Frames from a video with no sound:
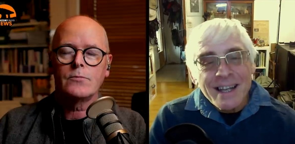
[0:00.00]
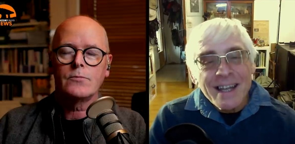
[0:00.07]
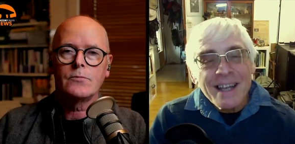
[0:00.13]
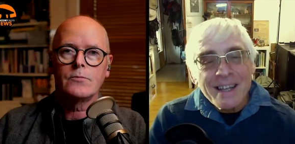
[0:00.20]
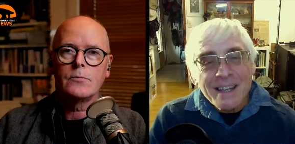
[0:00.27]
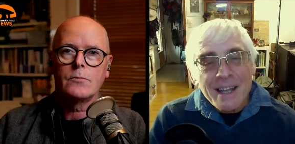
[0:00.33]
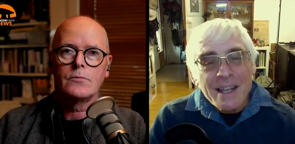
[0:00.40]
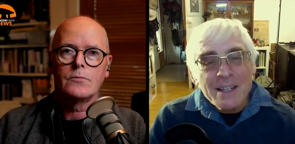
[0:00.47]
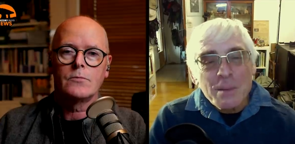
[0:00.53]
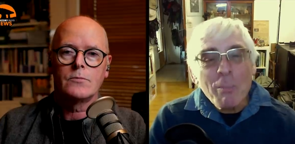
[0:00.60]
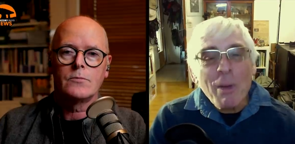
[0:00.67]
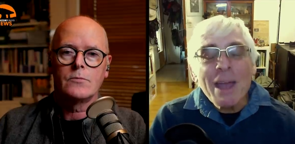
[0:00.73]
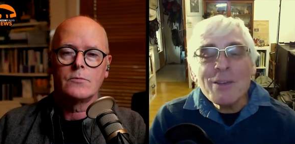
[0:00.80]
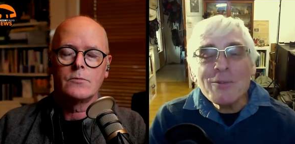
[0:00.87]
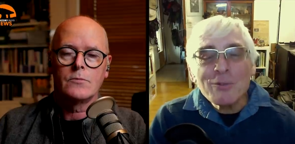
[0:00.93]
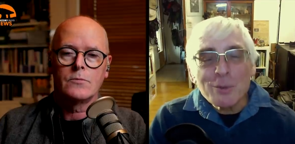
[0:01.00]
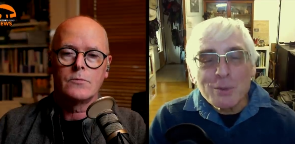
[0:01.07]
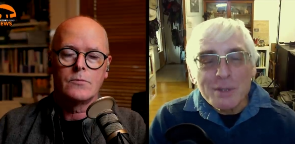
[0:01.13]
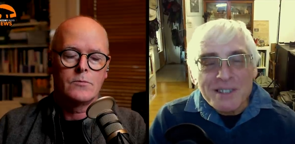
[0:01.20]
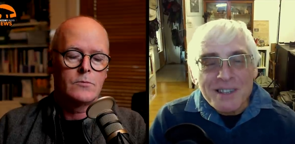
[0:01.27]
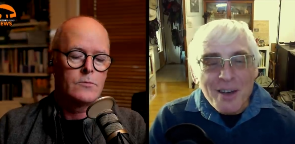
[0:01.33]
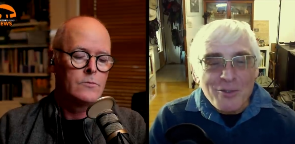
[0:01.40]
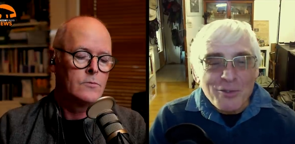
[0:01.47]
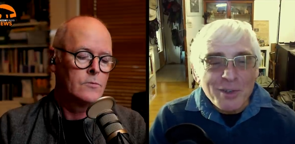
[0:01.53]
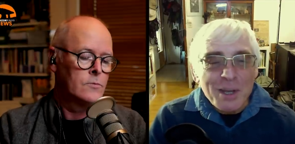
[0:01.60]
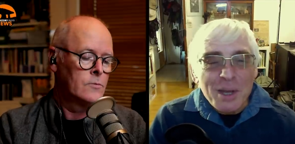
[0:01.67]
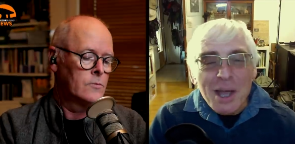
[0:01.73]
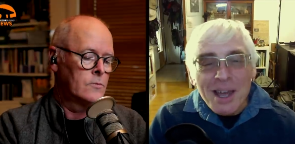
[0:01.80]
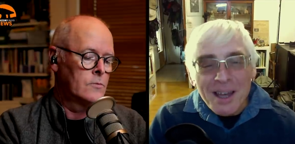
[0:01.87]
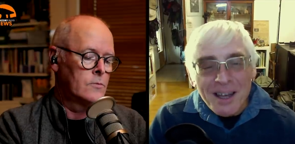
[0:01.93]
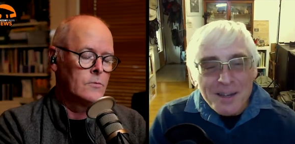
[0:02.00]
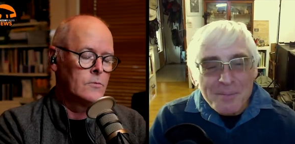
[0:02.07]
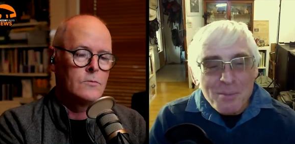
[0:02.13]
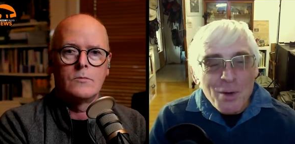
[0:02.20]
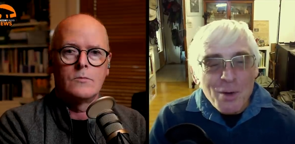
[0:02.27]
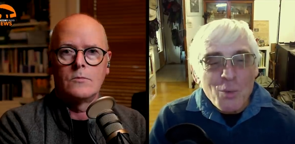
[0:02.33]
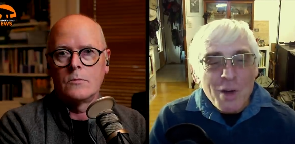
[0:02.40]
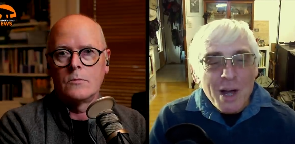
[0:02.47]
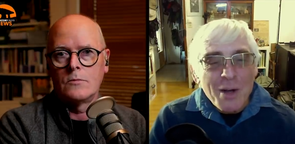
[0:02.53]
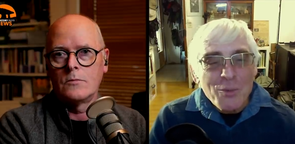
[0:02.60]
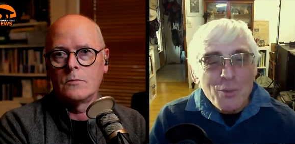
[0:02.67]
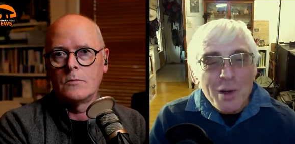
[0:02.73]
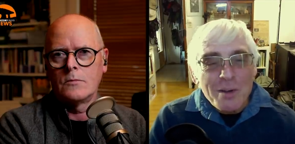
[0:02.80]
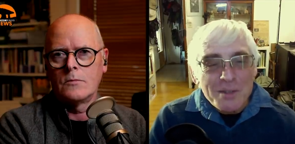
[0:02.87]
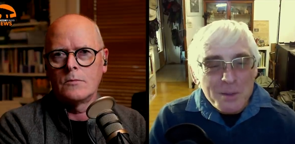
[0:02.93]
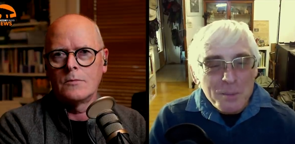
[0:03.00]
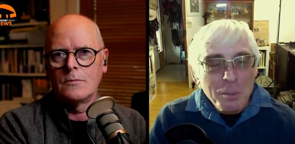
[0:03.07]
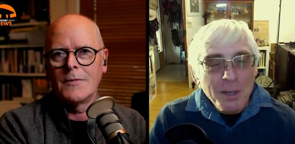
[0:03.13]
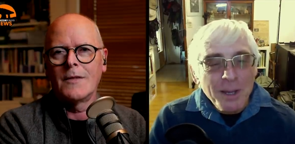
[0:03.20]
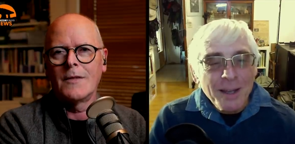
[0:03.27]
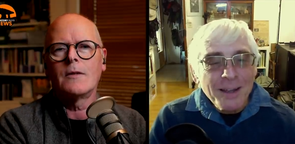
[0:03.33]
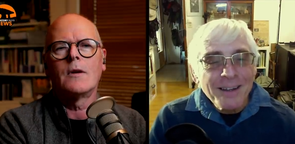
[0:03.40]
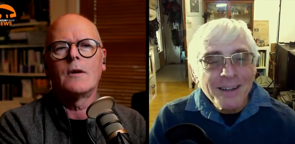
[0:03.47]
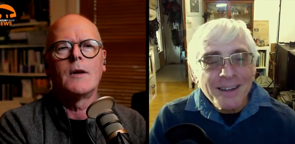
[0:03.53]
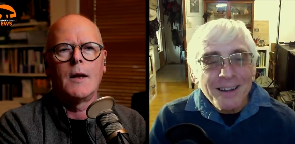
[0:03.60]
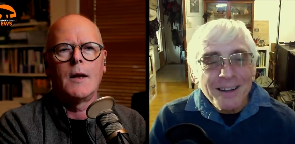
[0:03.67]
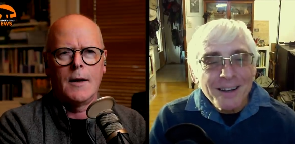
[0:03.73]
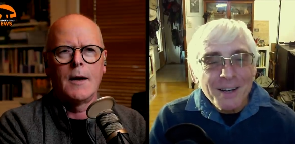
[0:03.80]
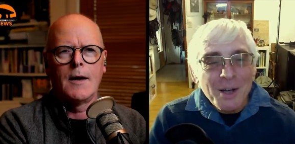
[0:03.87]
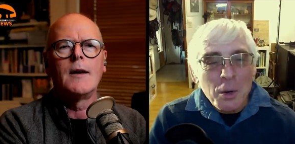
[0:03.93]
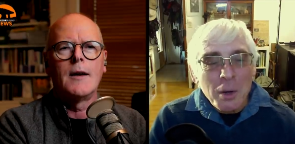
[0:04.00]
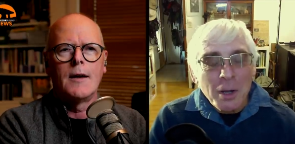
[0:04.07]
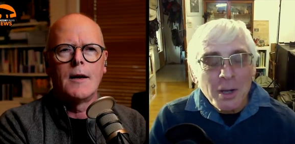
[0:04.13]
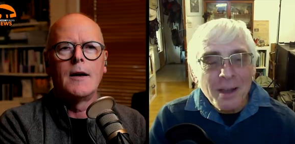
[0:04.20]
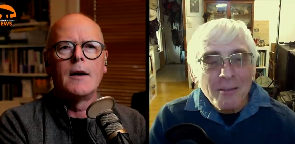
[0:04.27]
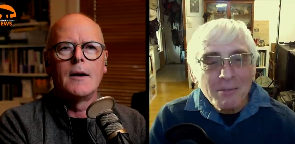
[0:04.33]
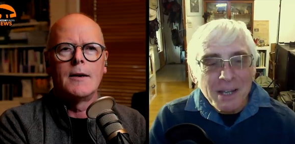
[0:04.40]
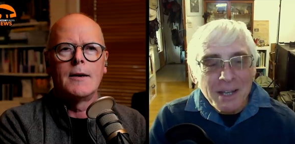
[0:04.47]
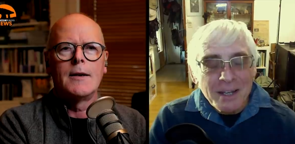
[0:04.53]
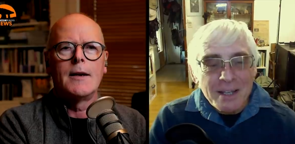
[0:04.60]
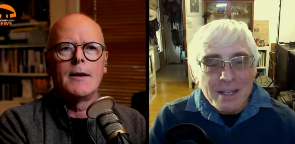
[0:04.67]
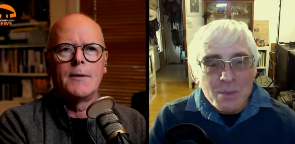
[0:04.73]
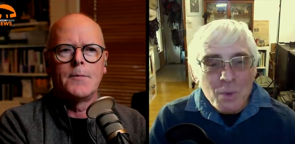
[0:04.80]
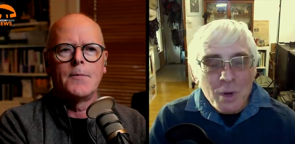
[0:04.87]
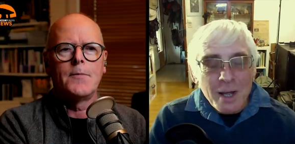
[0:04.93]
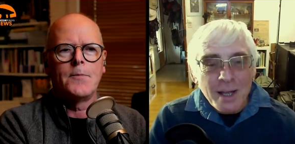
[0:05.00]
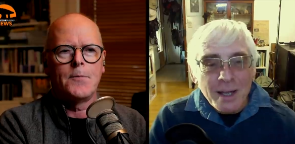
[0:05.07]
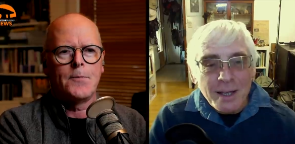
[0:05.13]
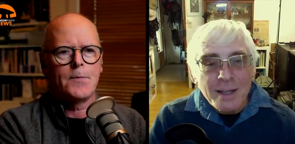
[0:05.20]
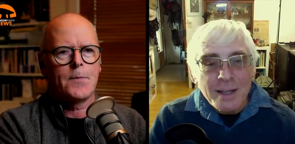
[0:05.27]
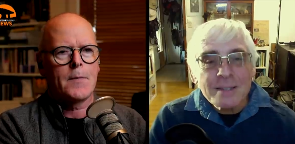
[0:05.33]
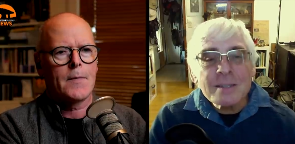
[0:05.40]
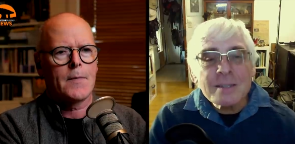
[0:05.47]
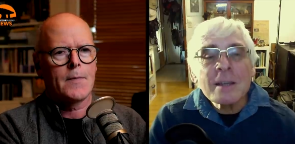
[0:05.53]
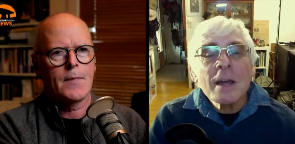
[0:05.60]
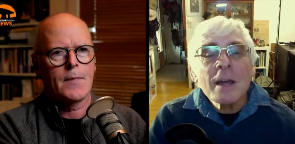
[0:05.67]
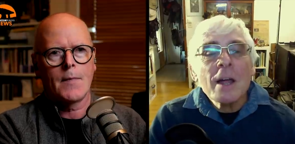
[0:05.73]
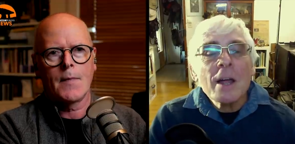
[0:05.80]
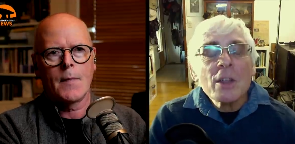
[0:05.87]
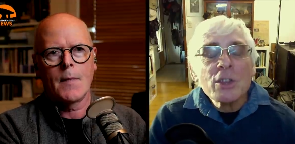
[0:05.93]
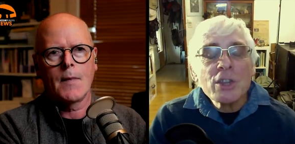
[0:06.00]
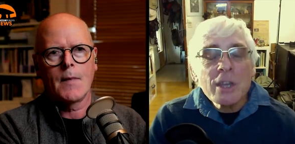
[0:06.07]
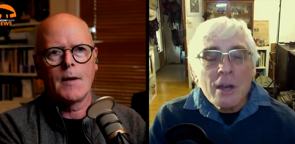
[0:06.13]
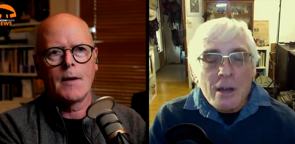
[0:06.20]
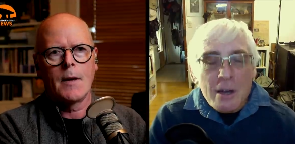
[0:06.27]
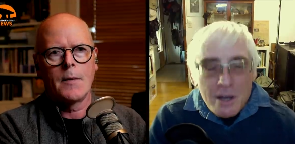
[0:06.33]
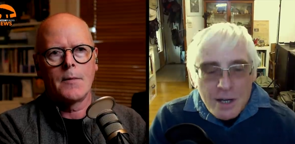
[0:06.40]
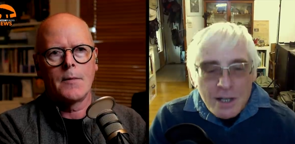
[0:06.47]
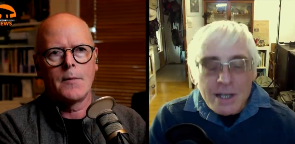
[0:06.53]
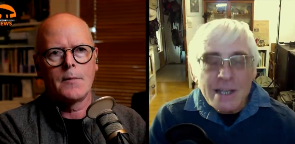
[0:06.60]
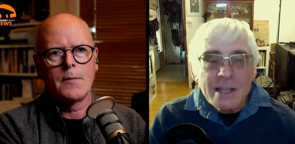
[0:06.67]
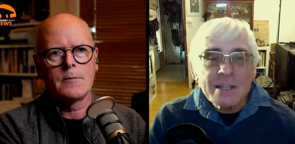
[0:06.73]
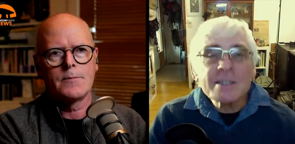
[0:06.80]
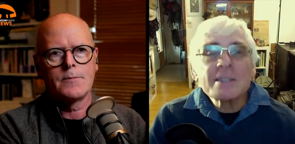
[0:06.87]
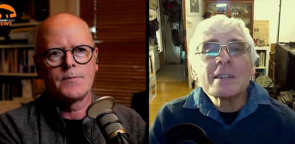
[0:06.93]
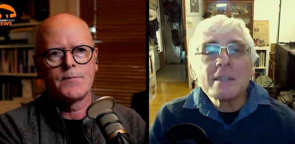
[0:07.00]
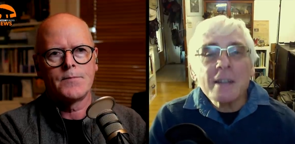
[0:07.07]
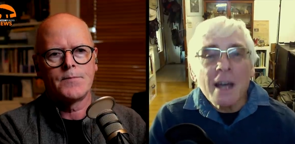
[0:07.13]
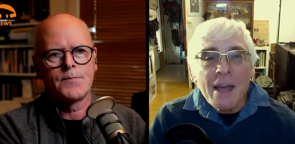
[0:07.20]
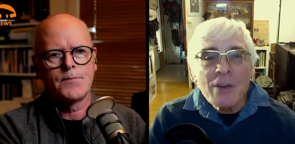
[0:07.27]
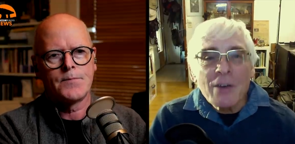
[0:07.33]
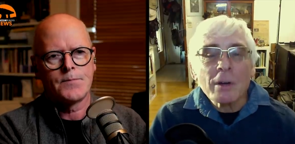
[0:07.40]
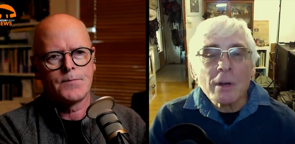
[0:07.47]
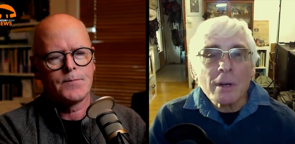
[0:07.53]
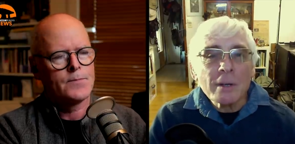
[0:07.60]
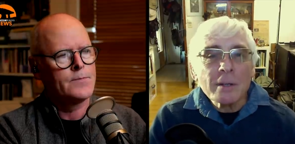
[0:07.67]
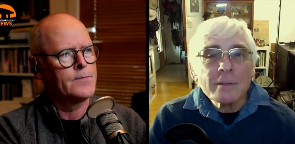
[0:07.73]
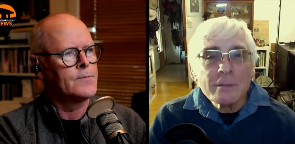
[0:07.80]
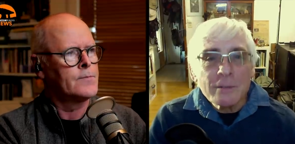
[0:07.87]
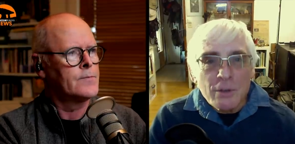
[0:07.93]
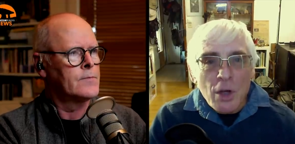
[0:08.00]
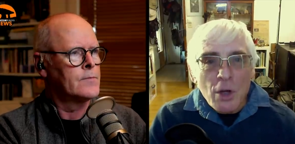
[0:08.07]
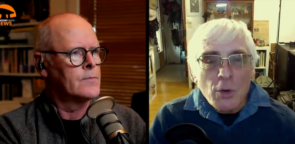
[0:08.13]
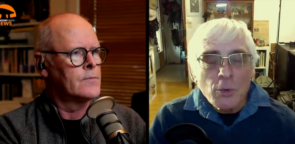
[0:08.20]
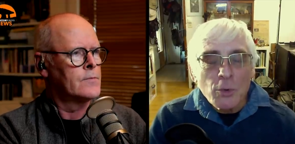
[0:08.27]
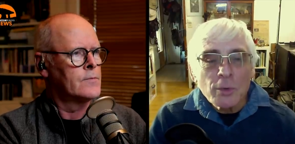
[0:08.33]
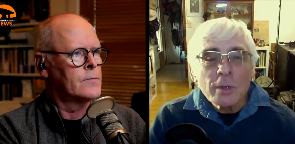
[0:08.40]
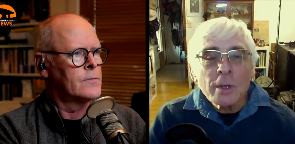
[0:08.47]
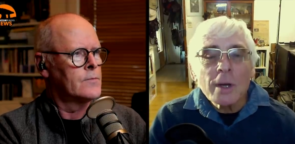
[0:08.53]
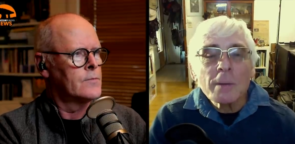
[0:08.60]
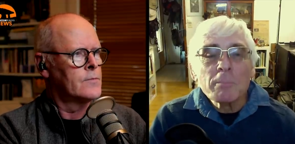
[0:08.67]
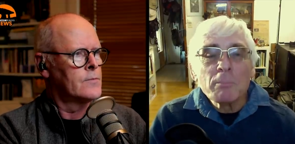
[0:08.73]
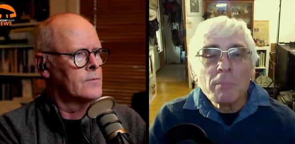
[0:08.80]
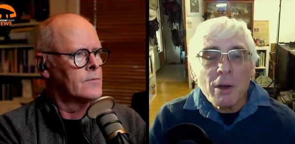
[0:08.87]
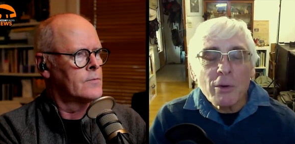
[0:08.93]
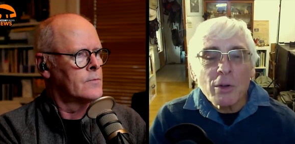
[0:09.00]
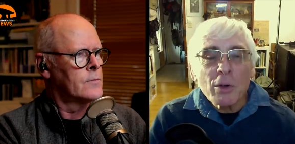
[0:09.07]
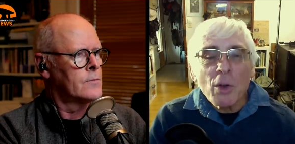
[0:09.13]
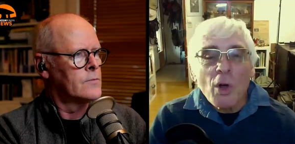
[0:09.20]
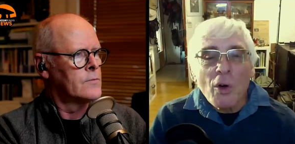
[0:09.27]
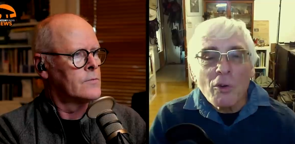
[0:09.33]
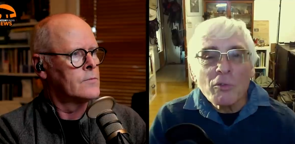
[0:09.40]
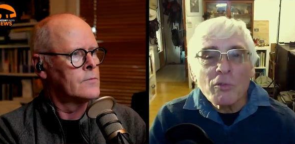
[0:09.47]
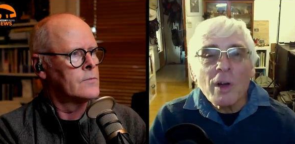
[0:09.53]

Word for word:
Speaker 1: it, it's a painful discovery, um, uh, whilst being uh, quite lovely in its way. It's the earliest ever known burial of